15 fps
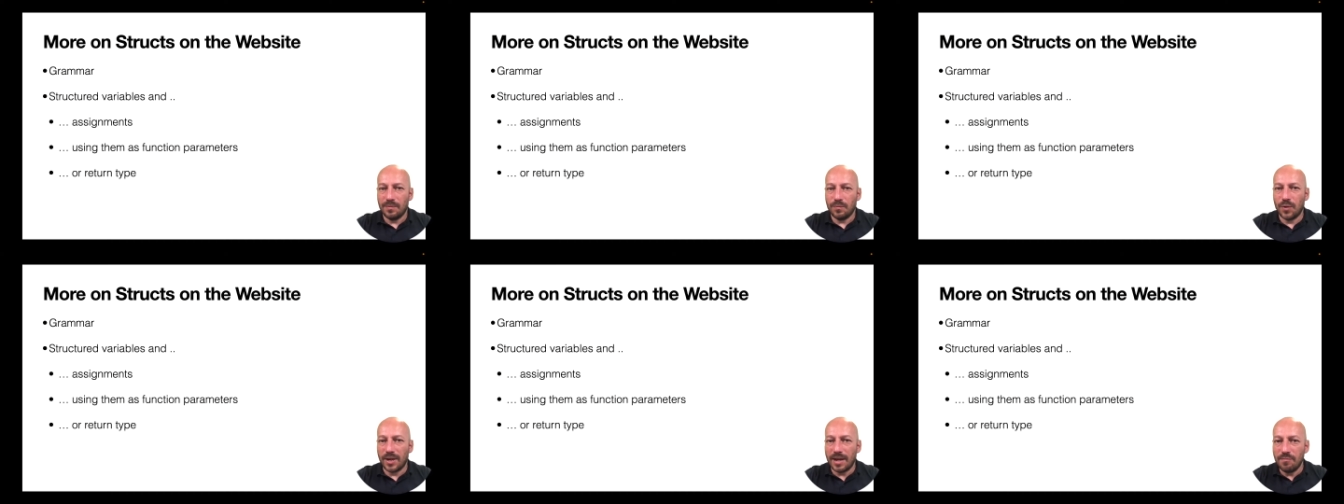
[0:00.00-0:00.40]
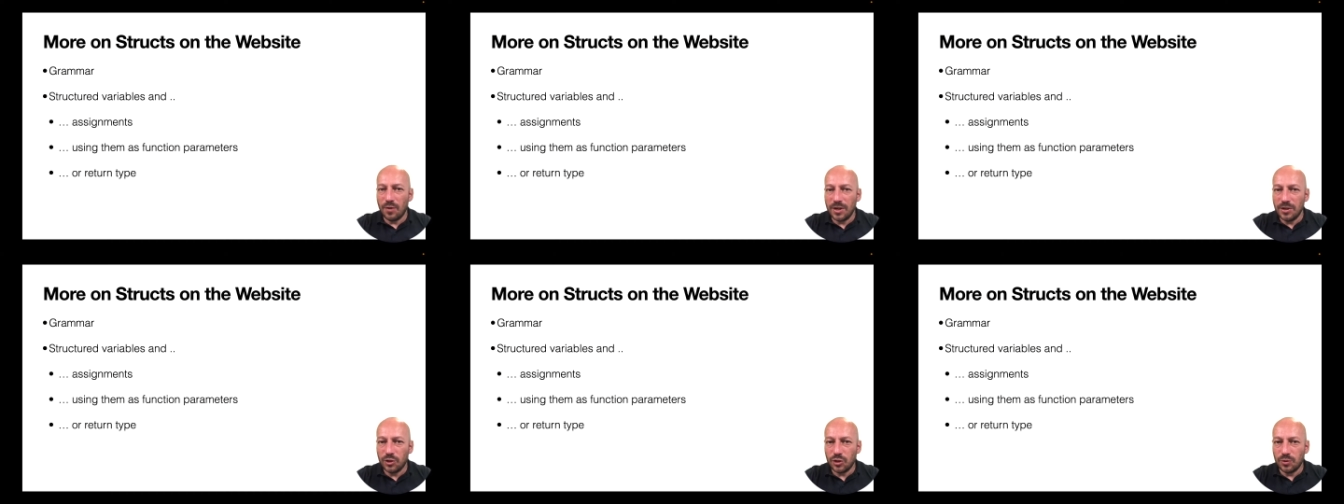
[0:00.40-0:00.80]
What I
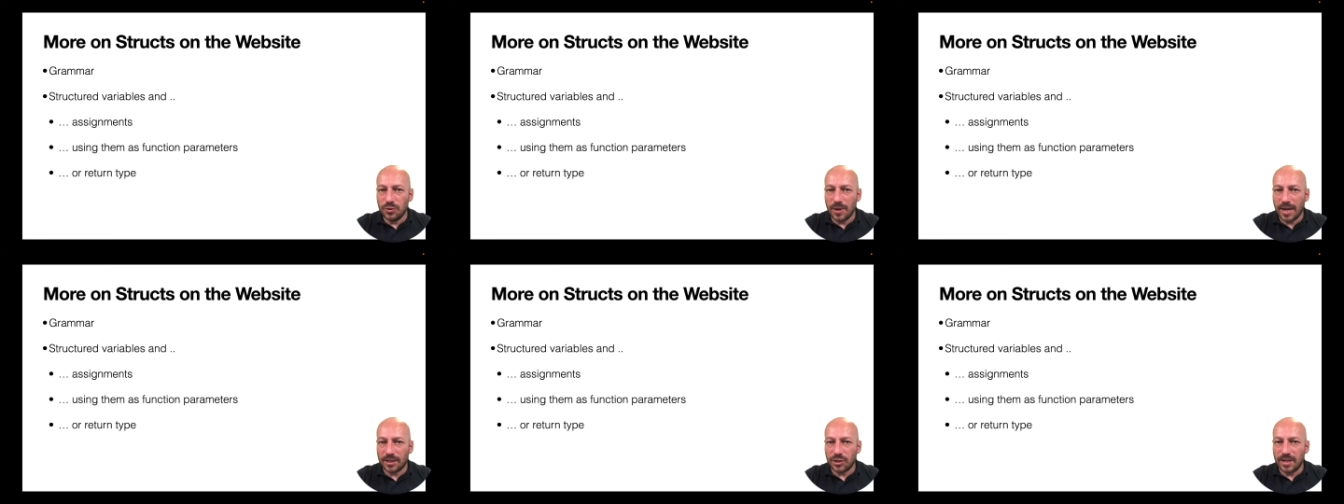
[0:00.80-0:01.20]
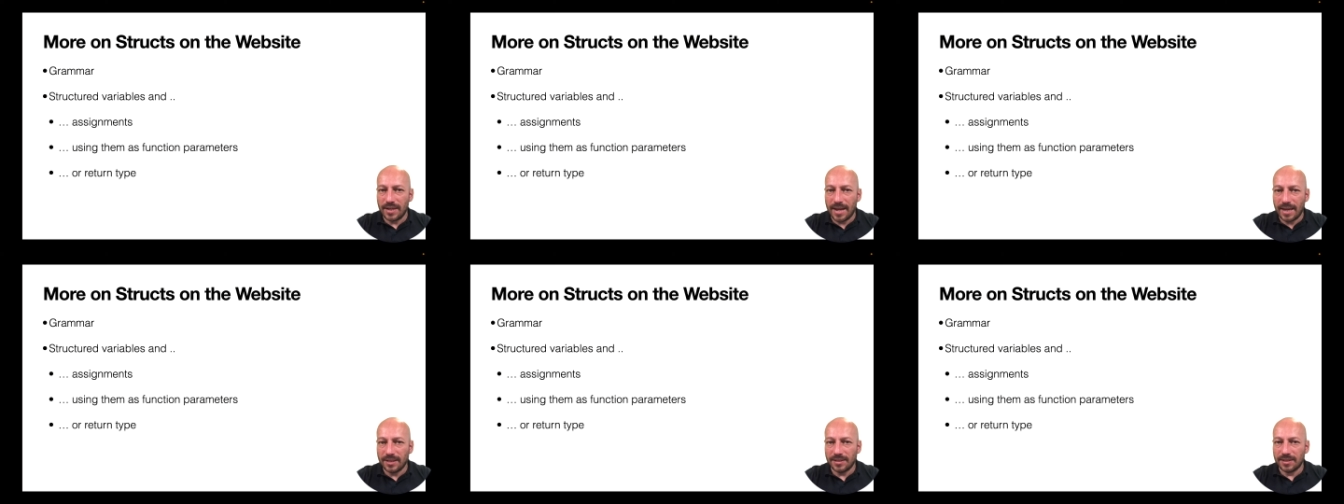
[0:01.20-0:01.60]
want to show you actually
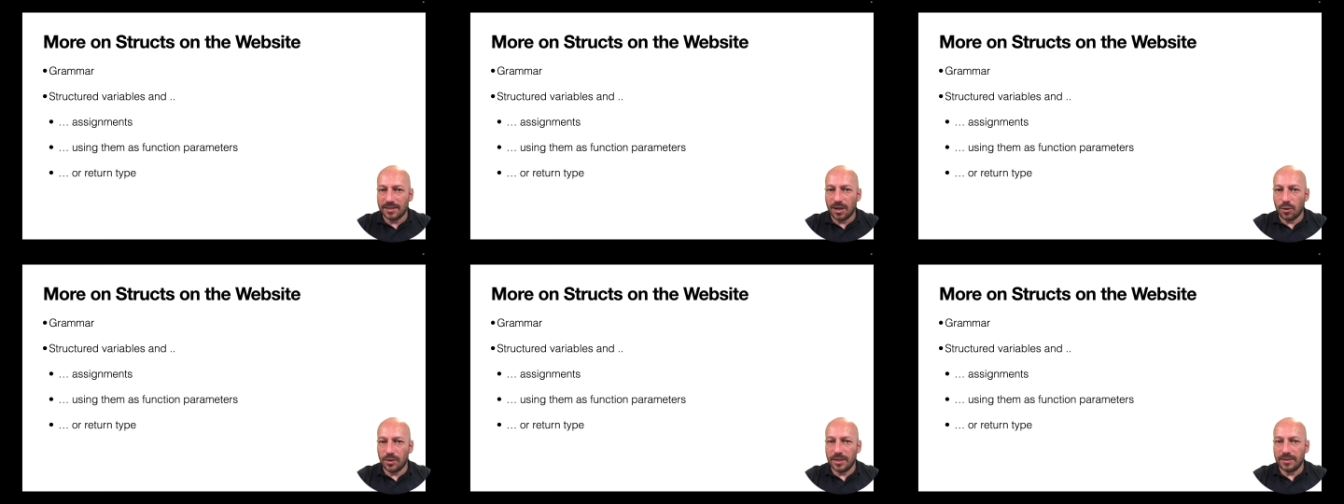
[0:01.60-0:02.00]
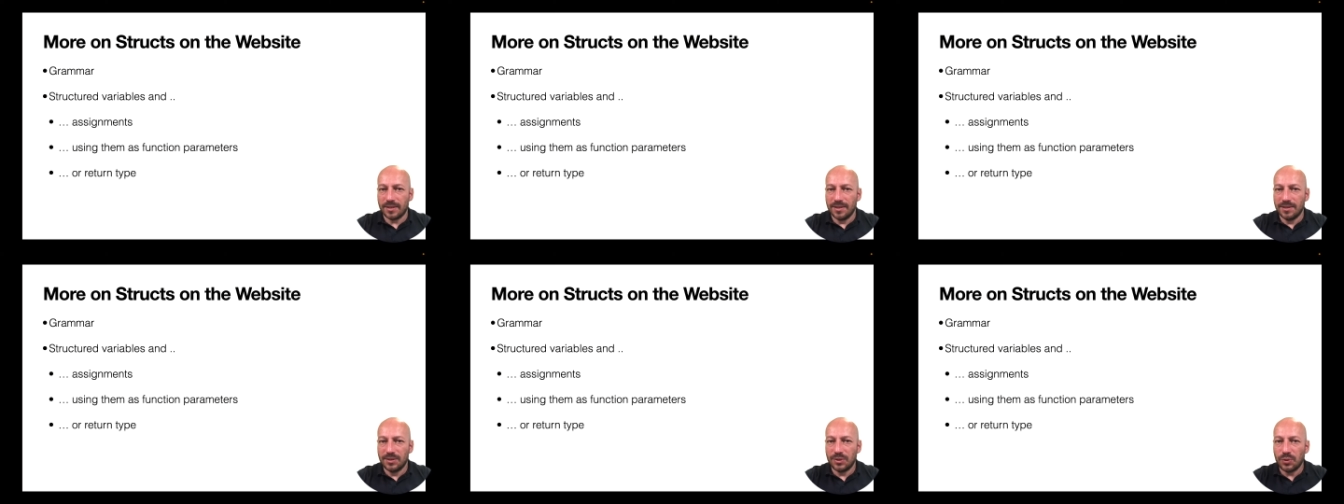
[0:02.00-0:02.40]
next is how this
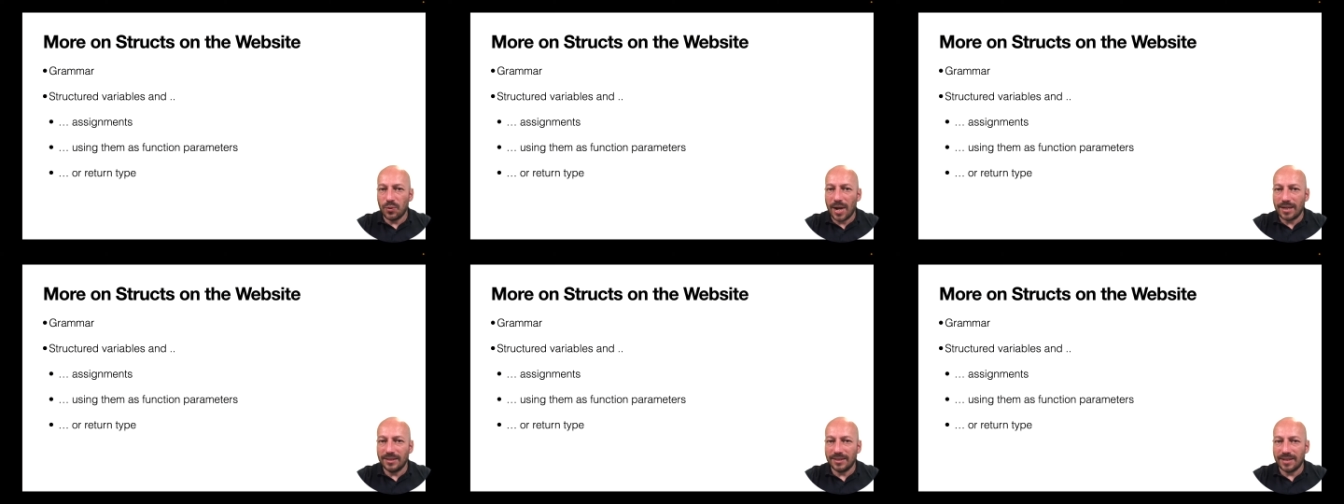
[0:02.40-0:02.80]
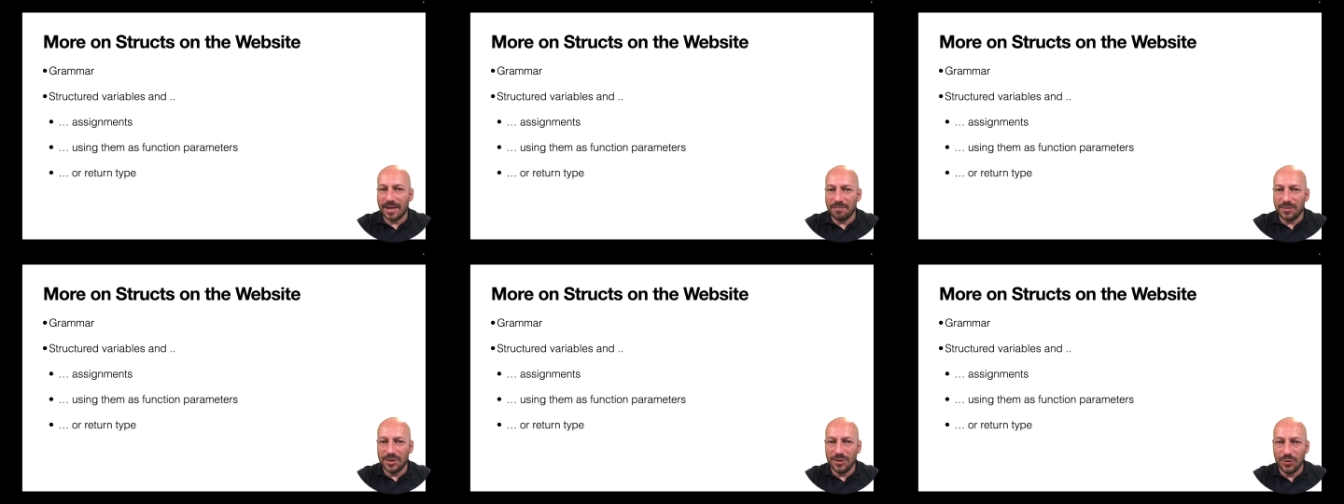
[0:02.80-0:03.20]
structs
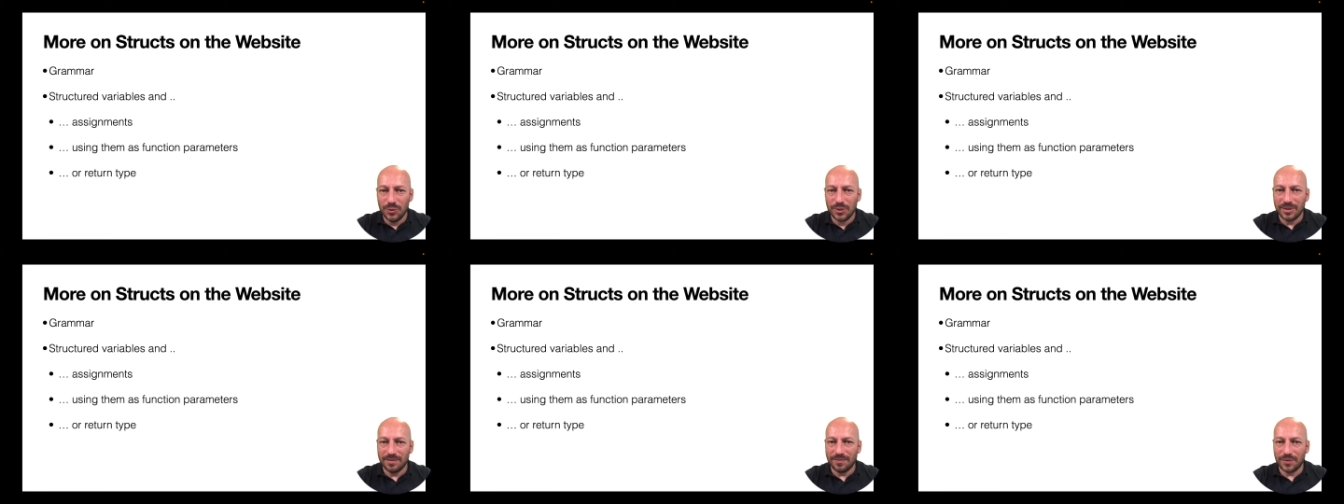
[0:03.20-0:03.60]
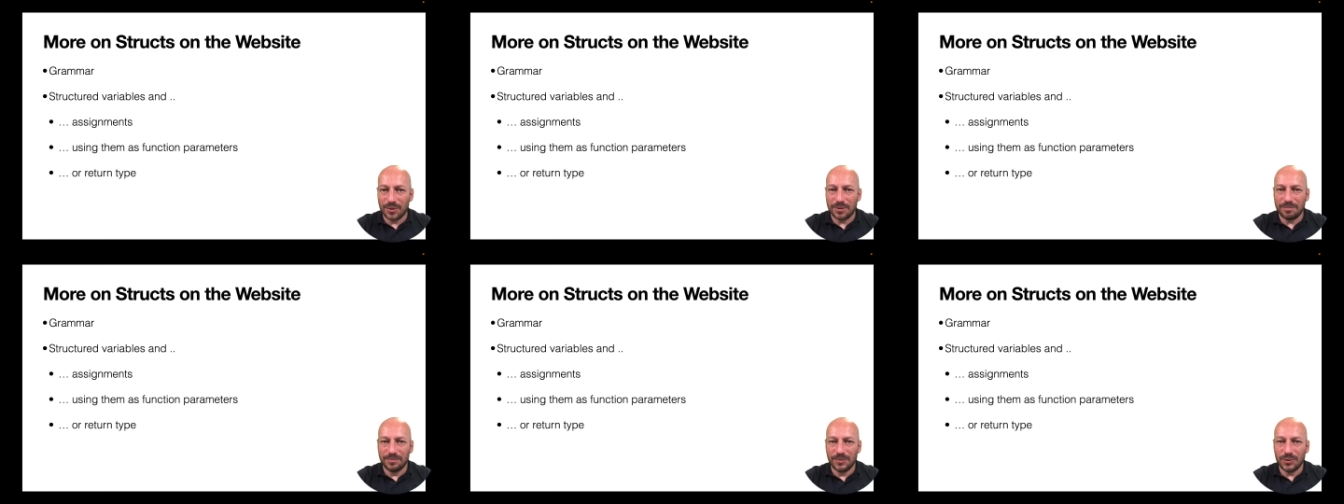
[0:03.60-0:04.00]
can be used
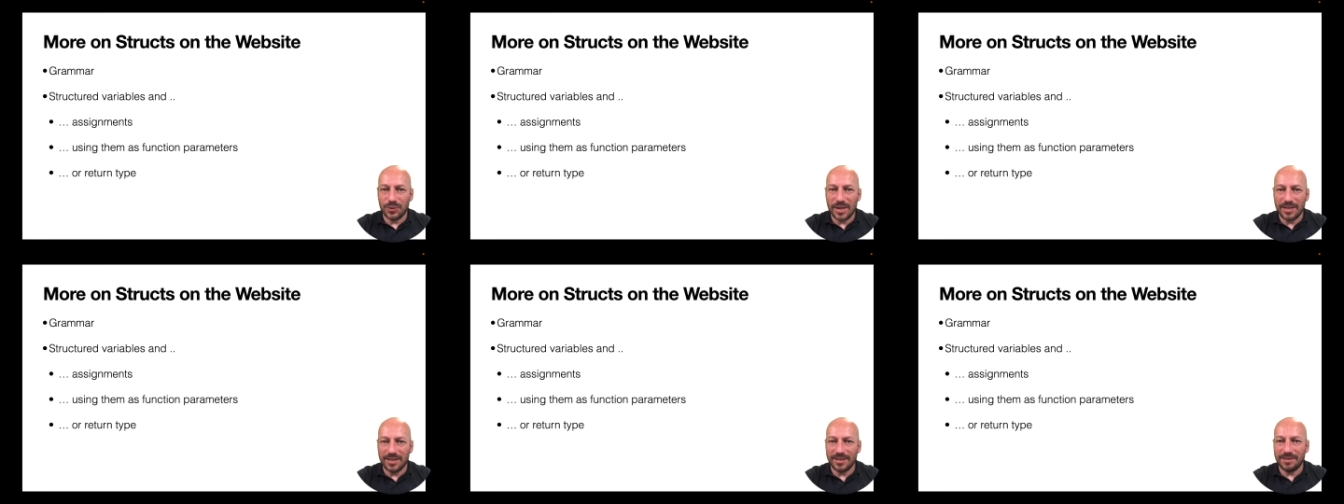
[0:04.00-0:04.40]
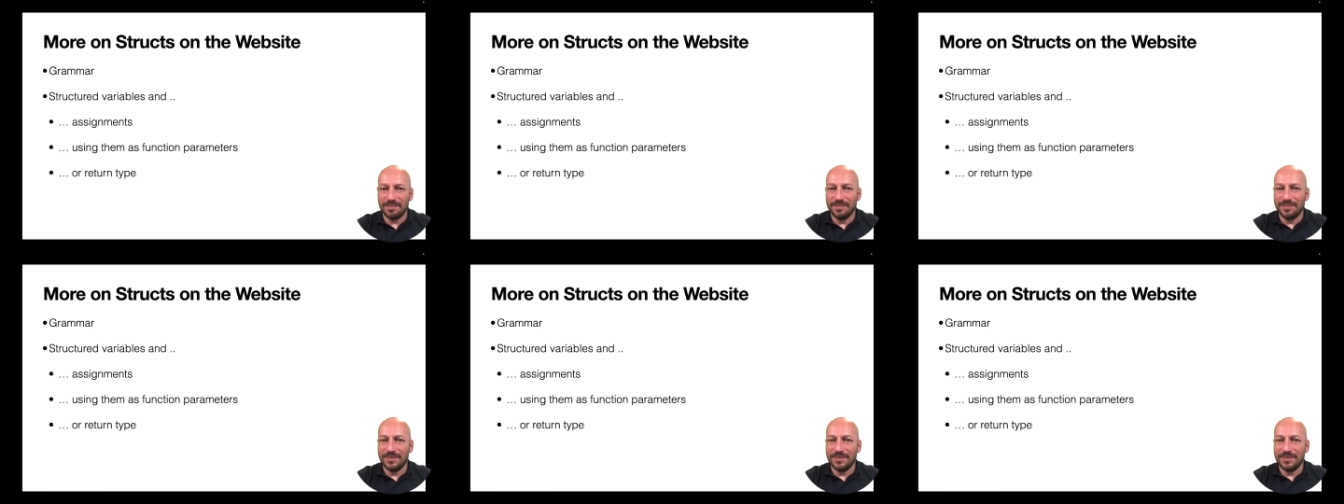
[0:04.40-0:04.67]
for creating